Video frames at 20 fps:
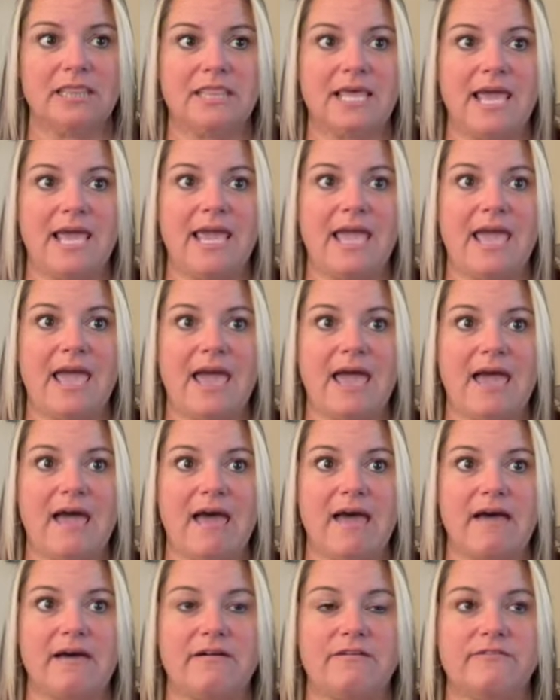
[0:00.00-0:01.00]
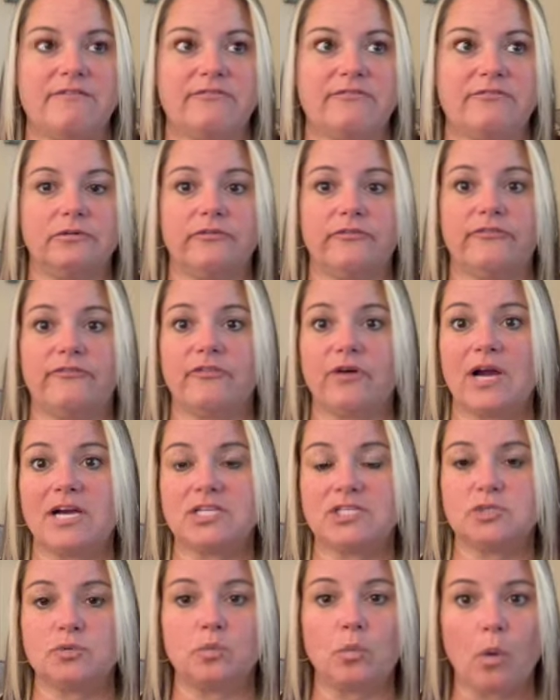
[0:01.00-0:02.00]
They have
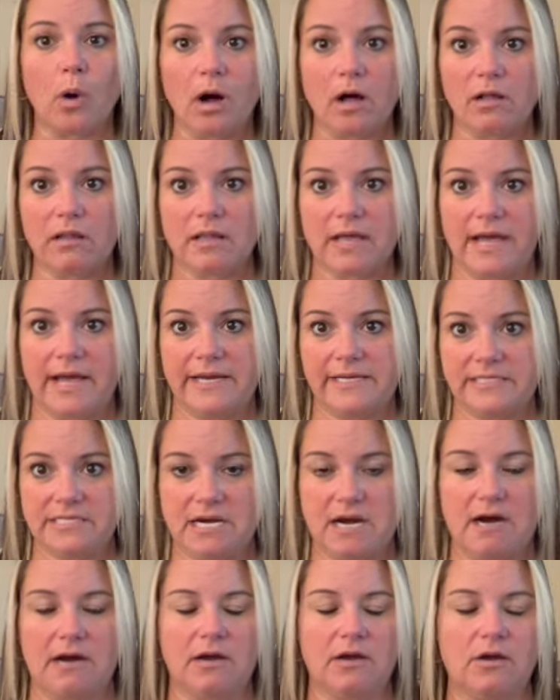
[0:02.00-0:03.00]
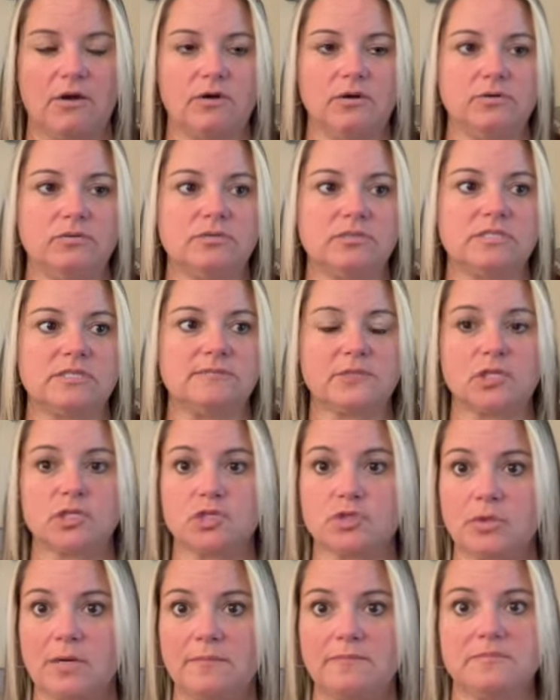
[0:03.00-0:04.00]
fresh walleye tacos,
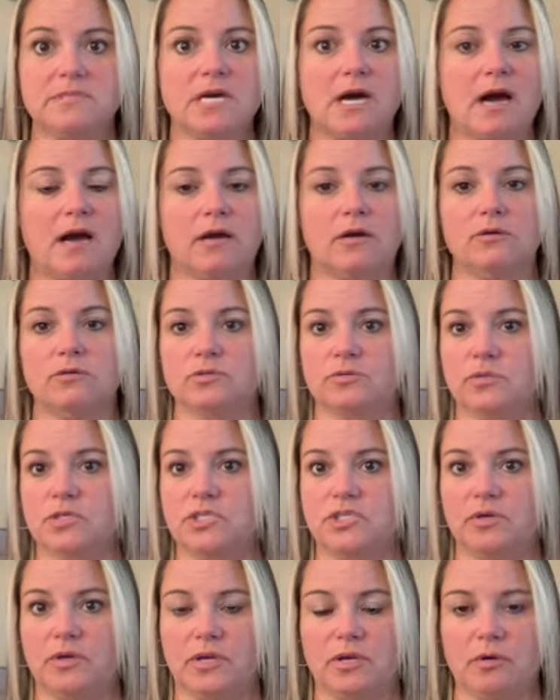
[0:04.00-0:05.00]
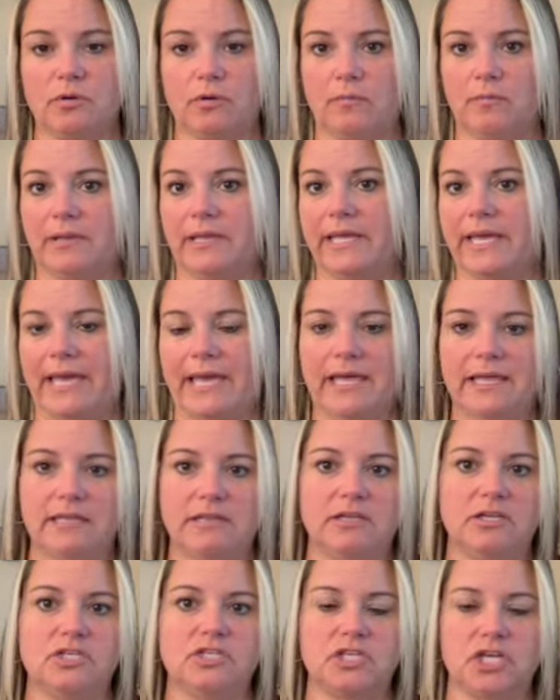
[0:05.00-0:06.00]
shrimp tacos, which you can normally get
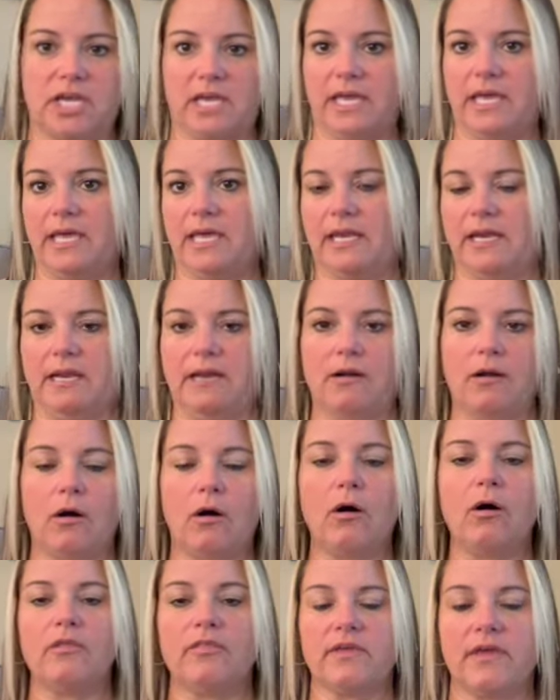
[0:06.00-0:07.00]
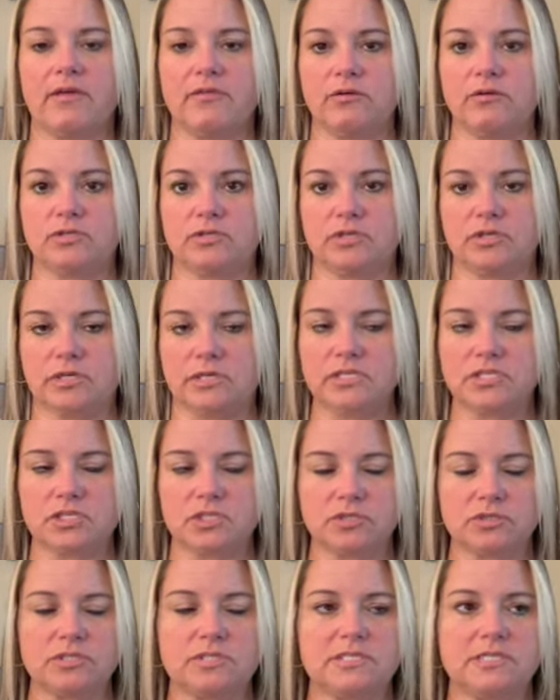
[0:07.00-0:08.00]
in the chicken and all the other
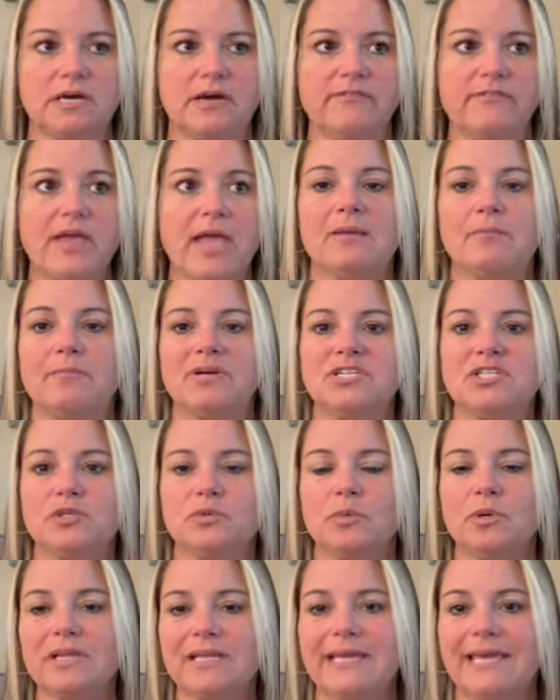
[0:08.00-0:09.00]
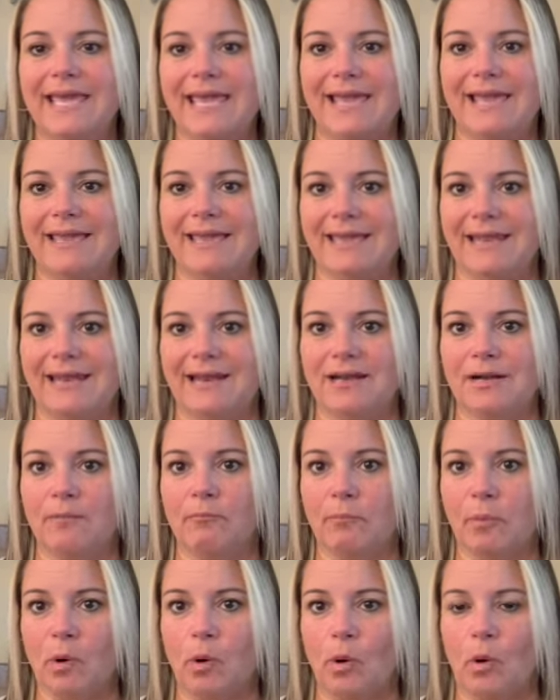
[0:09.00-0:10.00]
traditional stuff, but you really can't get it in a
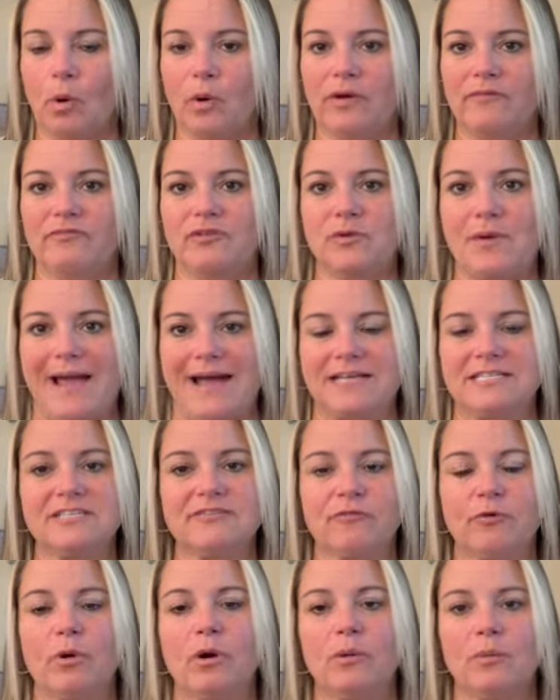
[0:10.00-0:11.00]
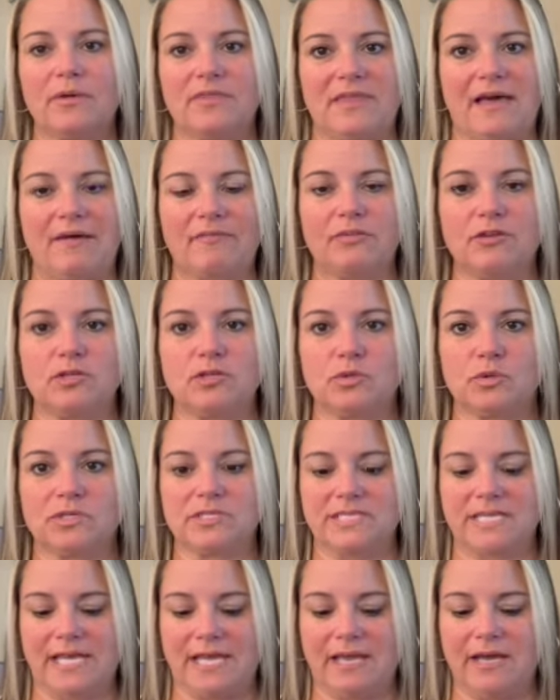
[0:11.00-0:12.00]
bowl. If you ask for it without the
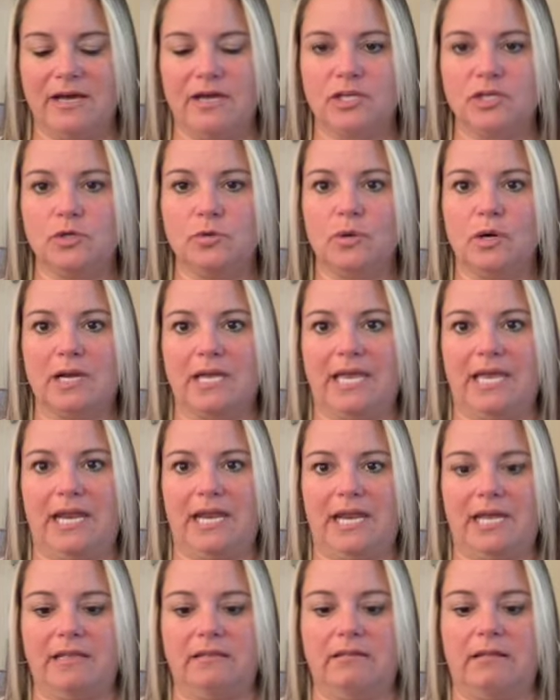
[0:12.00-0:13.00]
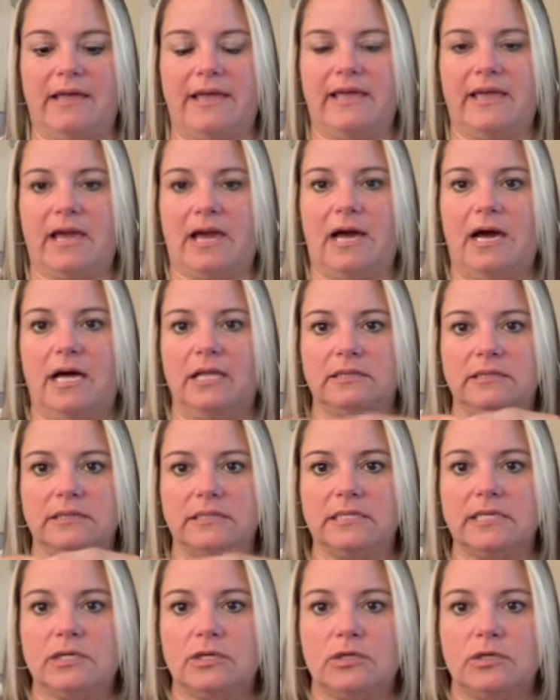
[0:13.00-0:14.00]
tortilla, you are getting like a
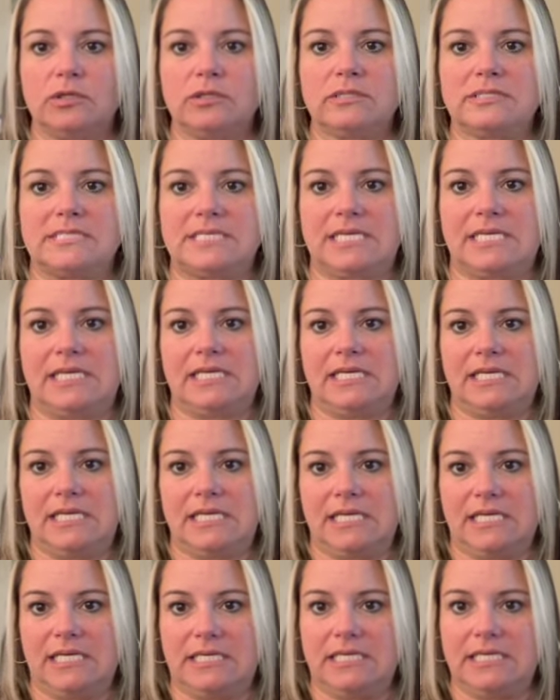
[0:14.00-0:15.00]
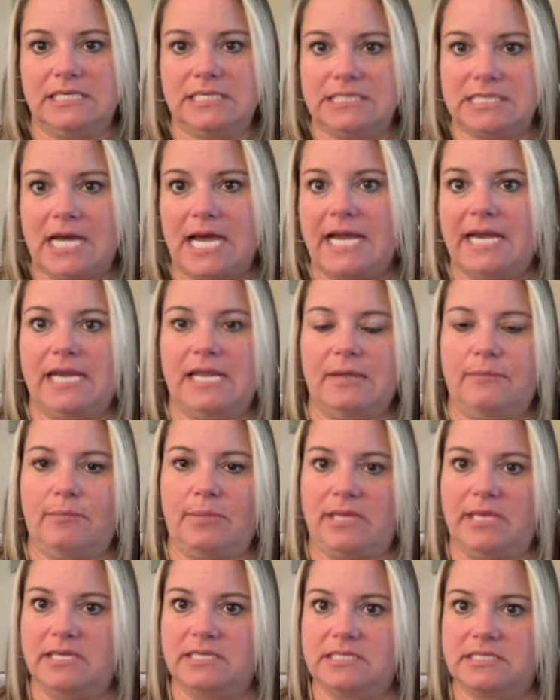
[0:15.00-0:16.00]
little teeny tiny
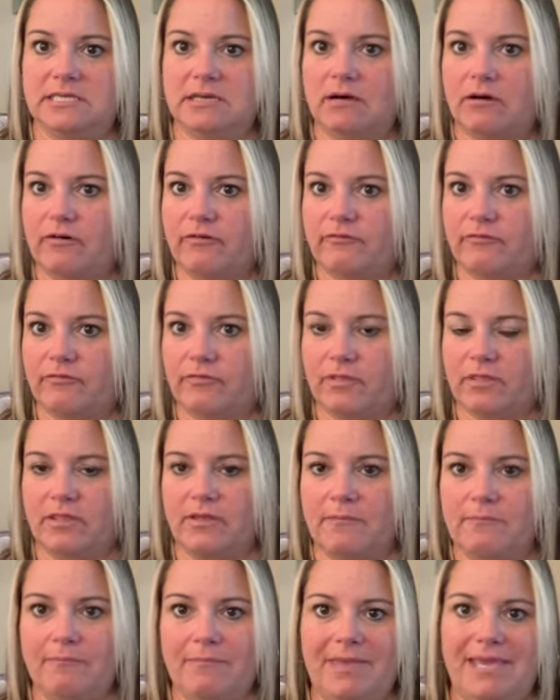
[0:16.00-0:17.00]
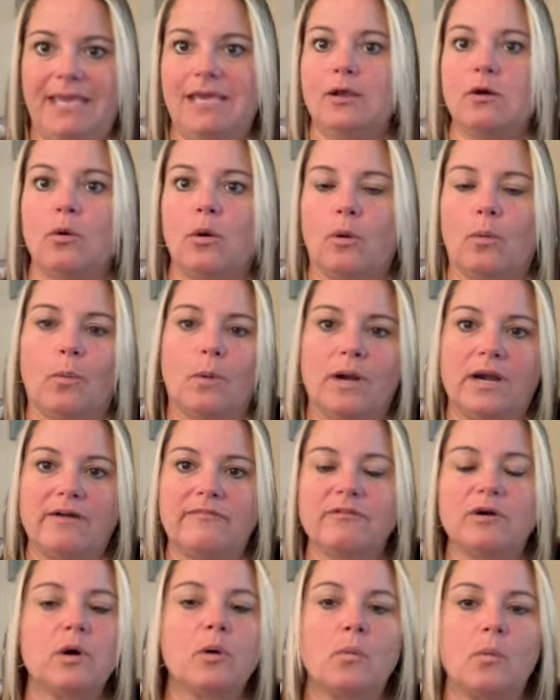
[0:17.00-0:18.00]
piece of the meat or
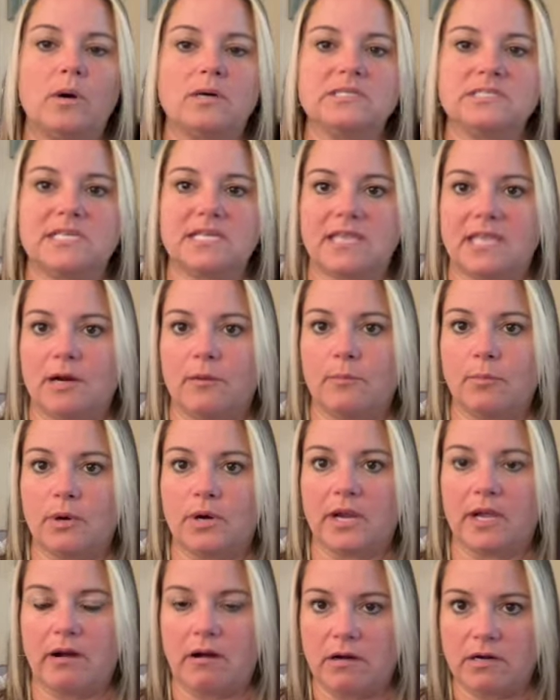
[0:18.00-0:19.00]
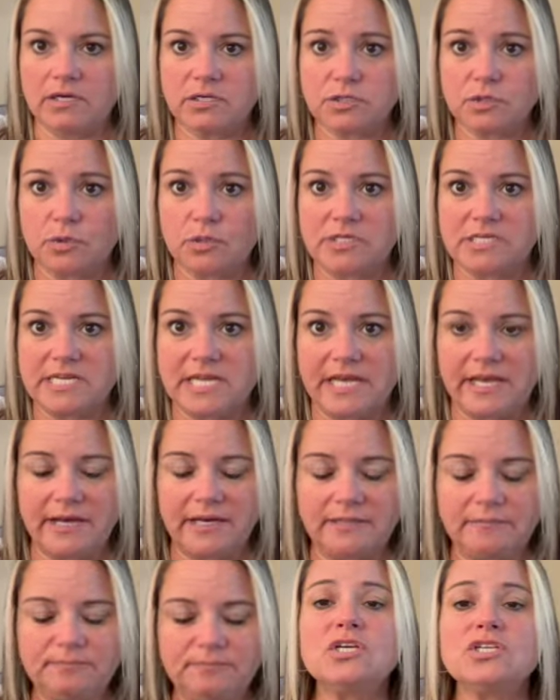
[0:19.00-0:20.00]
whatever it was that they're putting on a
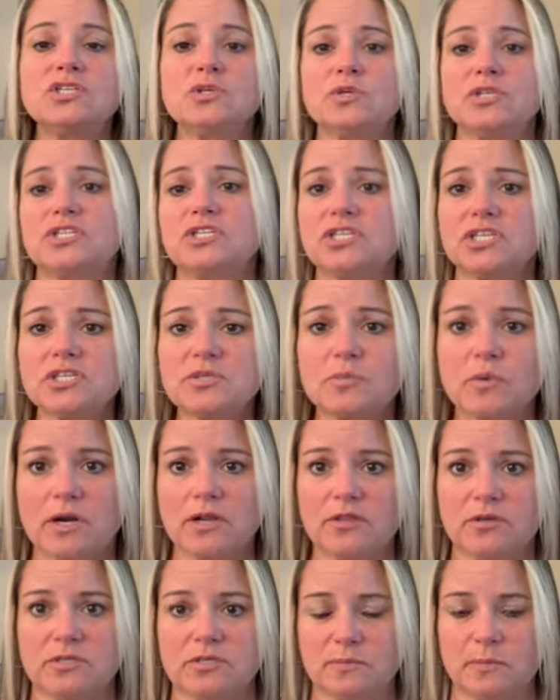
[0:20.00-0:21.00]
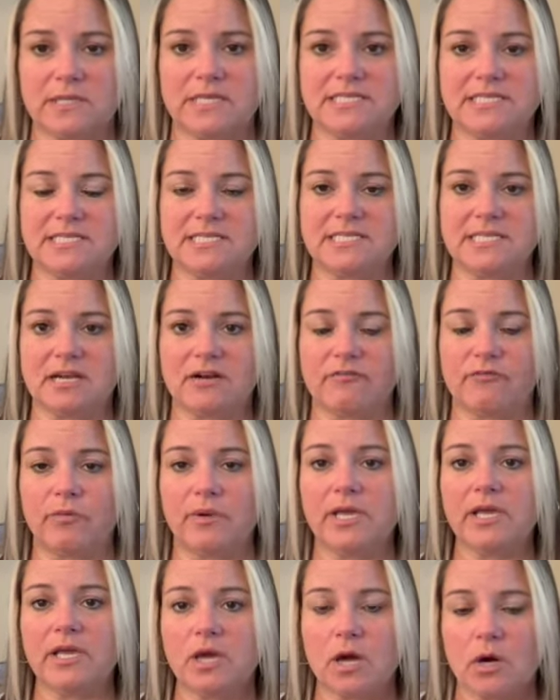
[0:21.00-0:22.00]
tortilla. So it's just one of those places that if
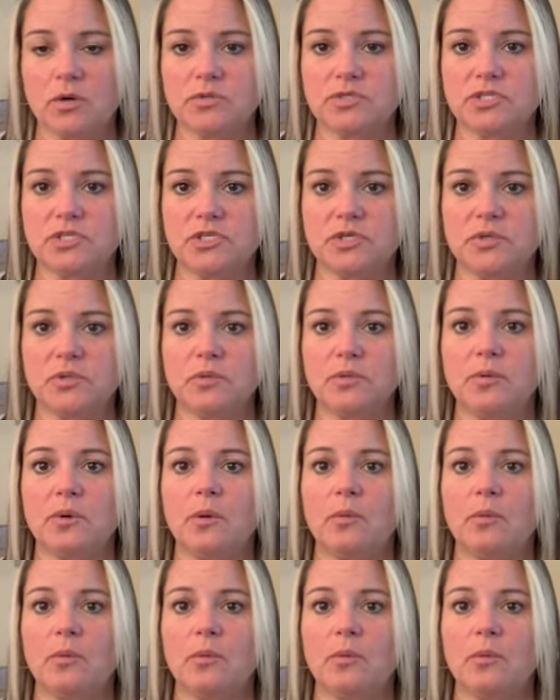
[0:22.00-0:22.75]
we go to,